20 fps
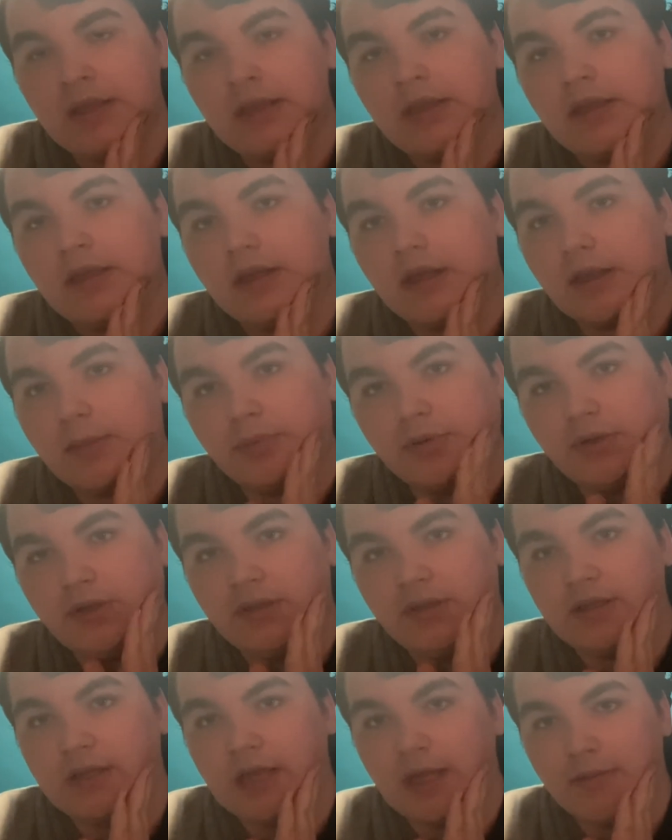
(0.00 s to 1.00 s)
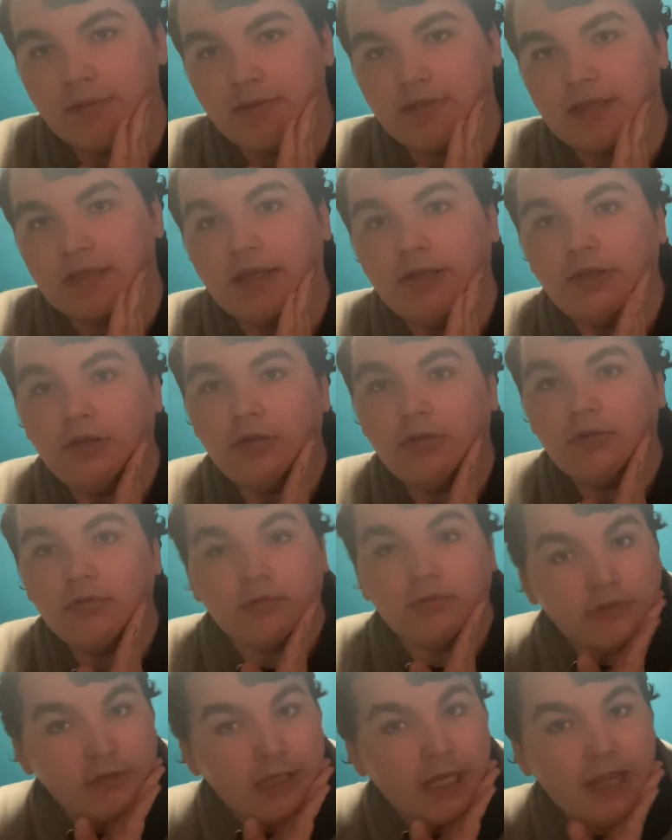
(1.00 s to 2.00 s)
put it in the comments. I do.
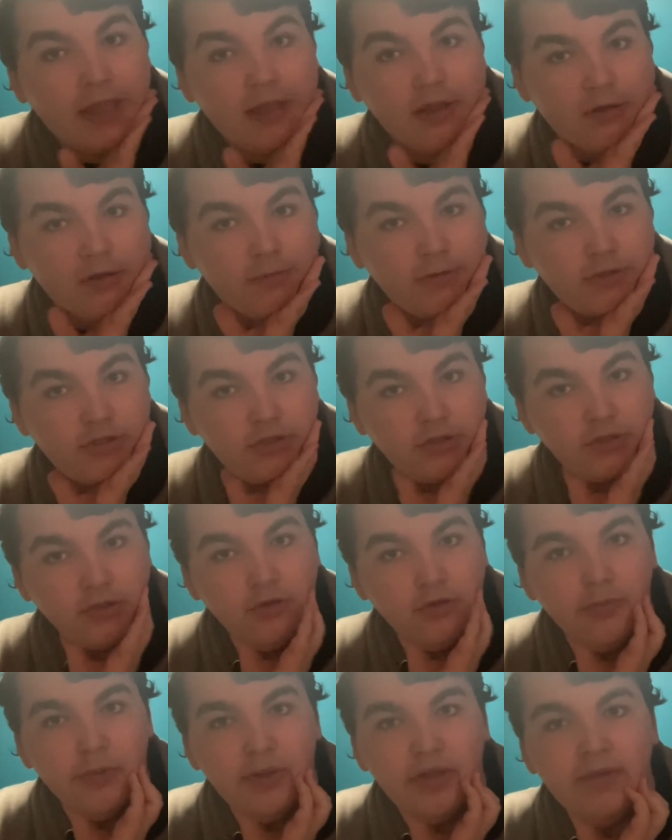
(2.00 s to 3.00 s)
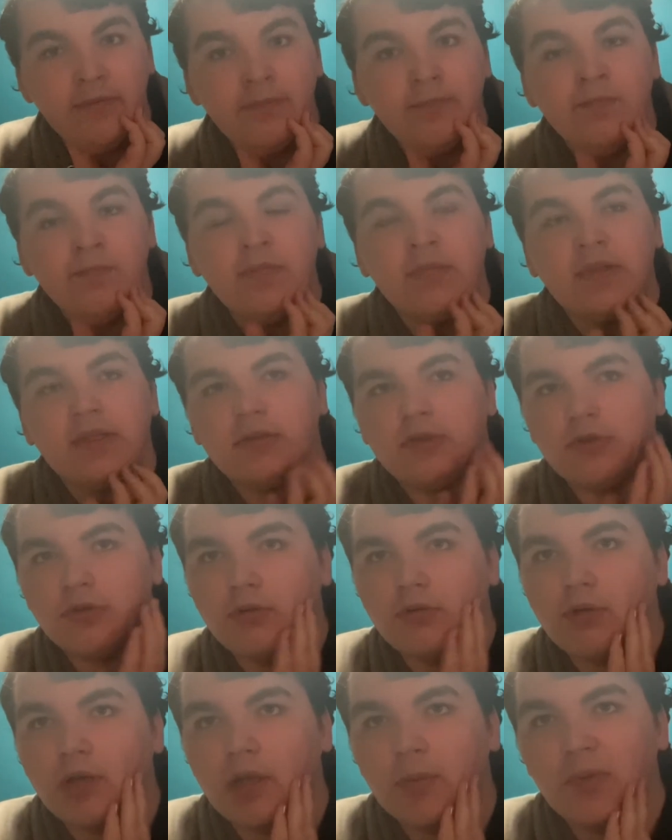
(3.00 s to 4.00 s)
I wish you do, but don't know
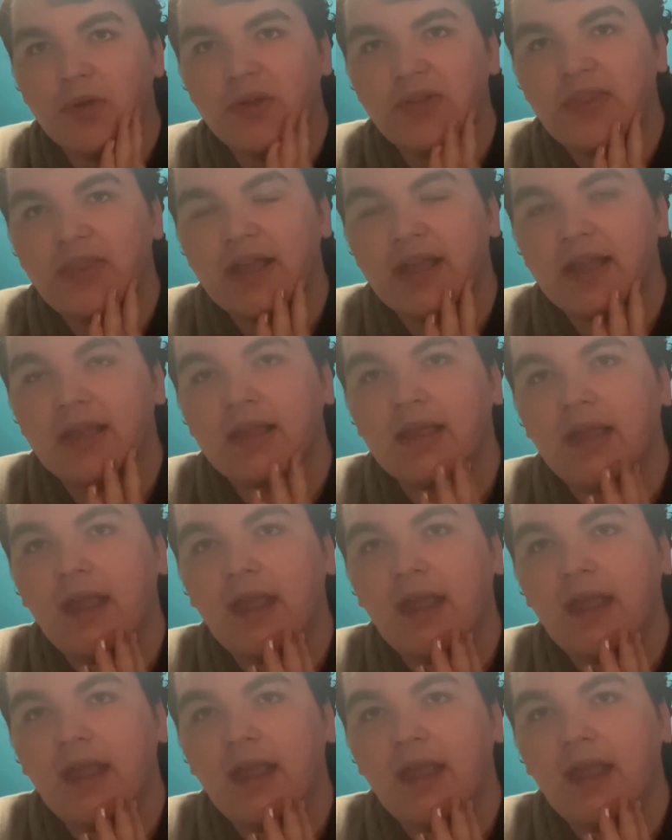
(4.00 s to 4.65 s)
why I put that